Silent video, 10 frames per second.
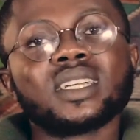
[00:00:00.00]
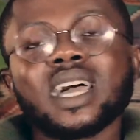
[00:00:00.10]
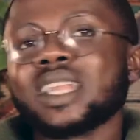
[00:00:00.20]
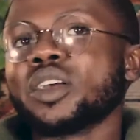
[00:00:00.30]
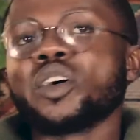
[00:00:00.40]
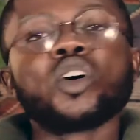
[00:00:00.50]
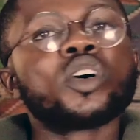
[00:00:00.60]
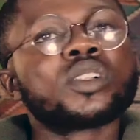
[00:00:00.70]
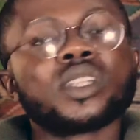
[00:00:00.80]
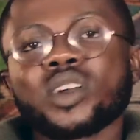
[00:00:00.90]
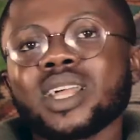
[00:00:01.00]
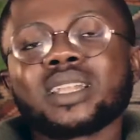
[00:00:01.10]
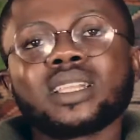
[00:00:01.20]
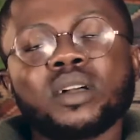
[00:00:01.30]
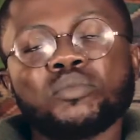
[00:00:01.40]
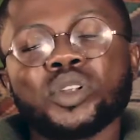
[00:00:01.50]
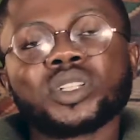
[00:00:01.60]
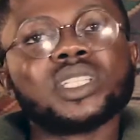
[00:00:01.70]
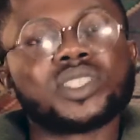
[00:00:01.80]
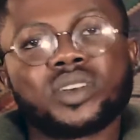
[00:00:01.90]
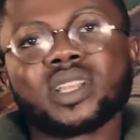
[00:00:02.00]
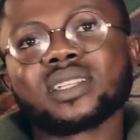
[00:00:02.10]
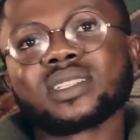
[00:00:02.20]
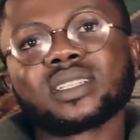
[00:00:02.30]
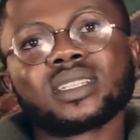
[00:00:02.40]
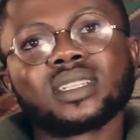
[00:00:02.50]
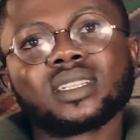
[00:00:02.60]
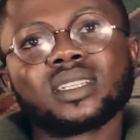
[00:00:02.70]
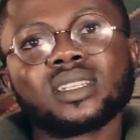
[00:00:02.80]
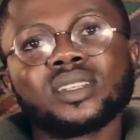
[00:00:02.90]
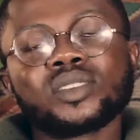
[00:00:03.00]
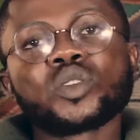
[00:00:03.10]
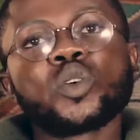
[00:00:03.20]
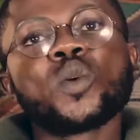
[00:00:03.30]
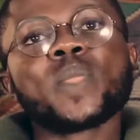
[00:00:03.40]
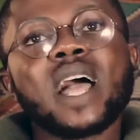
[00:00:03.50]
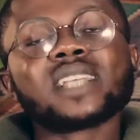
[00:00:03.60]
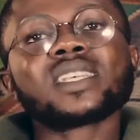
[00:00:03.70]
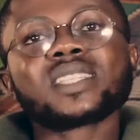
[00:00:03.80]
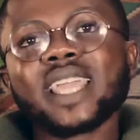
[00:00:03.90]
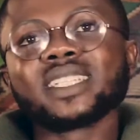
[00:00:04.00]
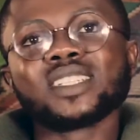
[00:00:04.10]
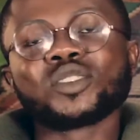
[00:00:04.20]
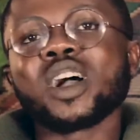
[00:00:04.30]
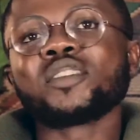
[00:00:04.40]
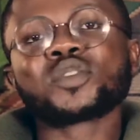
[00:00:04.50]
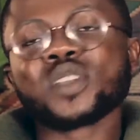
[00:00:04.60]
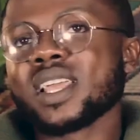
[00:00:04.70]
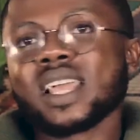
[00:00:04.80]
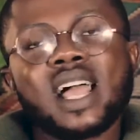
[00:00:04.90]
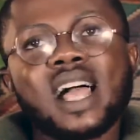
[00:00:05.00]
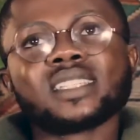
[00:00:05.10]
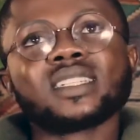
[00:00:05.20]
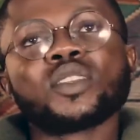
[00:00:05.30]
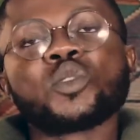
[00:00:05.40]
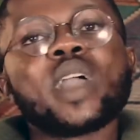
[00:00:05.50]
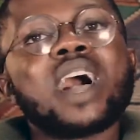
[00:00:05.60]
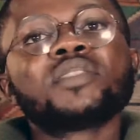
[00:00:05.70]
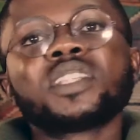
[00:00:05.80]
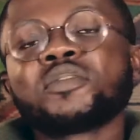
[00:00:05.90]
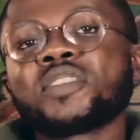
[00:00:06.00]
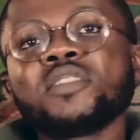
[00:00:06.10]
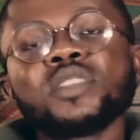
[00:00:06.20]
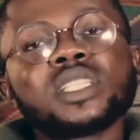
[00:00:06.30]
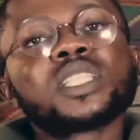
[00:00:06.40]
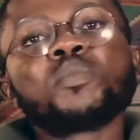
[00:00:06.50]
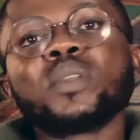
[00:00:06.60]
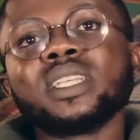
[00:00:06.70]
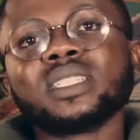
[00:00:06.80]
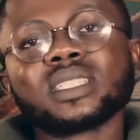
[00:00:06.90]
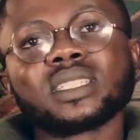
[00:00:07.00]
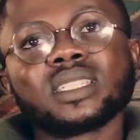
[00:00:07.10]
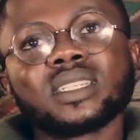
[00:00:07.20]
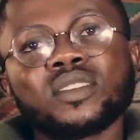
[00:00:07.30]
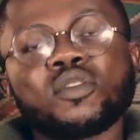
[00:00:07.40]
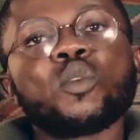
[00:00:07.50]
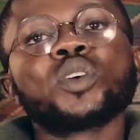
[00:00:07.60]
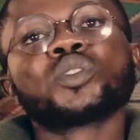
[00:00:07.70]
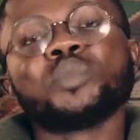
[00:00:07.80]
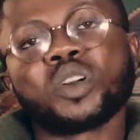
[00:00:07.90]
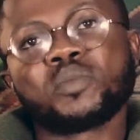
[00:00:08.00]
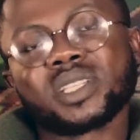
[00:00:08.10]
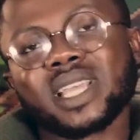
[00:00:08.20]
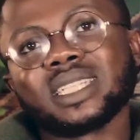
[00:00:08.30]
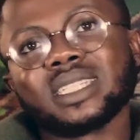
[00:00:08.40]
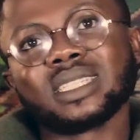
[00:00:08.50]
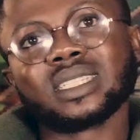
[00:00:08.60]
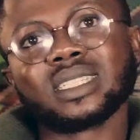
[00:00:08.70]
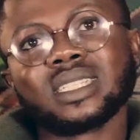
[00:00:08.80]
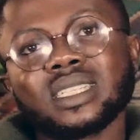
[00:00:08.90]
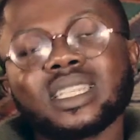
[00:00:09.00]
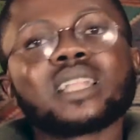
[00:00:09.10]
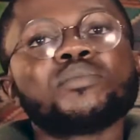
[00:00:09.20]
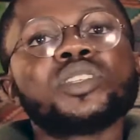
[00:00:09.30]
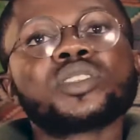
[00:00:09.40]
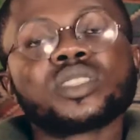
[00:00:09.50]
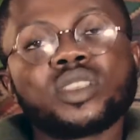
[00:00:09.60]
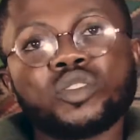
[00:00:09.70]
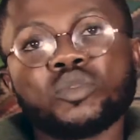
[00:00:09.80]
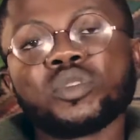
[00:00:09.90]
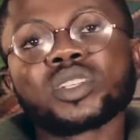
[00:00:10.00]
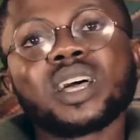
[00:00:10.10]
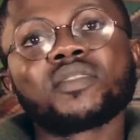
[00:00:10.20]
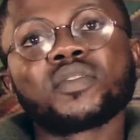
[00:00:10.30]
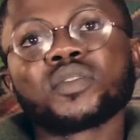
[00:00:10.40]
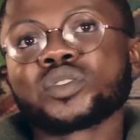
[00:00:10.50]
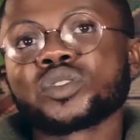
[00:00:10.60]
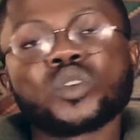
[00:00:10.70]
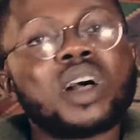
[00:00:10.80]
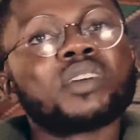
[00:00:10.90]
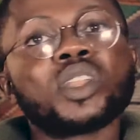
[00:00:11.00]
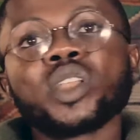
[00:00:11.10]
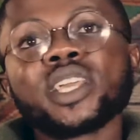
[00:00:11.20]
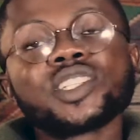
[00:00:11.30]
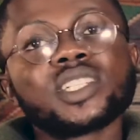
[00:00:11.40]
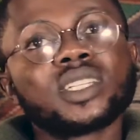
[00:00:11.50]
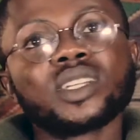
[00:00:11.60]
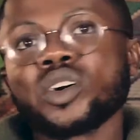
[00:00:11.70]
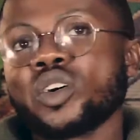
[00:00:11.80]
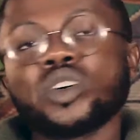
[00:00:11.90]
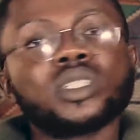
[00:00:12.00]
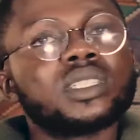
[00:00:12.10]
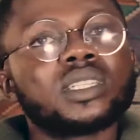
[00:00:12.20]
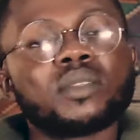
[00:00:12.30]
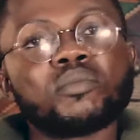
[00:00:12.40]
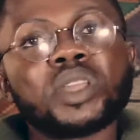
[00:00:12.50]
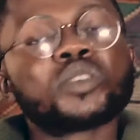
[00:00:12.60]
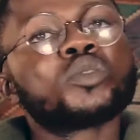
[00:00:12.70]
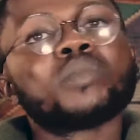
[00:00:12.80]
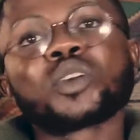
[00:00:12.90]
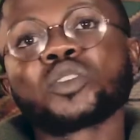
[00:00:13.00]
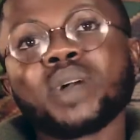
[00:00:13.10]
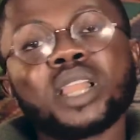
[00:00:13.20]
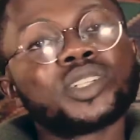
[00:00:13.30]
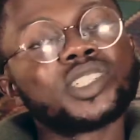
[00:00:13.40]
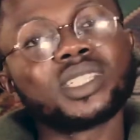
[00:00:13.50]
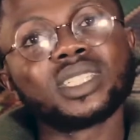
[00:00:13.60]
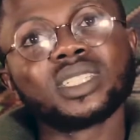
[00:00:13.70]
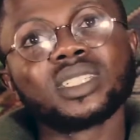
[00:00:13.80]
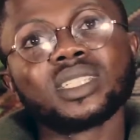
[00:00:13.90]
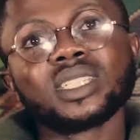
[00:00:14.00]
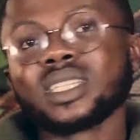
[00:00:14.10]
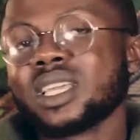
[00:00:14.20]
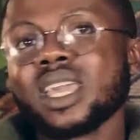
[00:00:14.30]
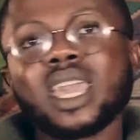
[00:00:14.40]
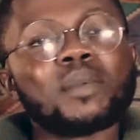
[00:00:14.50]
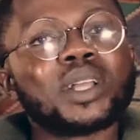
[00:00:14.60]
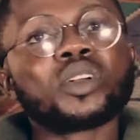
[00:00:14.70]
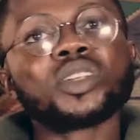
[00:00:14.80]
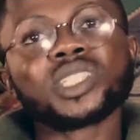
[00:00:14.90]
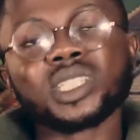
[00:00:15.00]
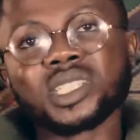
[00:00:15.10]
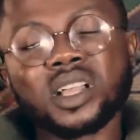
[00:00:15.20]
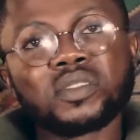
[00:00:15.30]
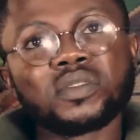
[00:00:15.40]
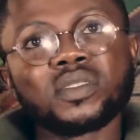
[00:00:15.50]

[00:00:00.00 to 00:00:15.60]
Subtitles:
and all other blood disorders. So as a scientist, you will have different disciplines for one to become a scientist. That means you must have to have a knowledge on medical microbiology, hematology itself,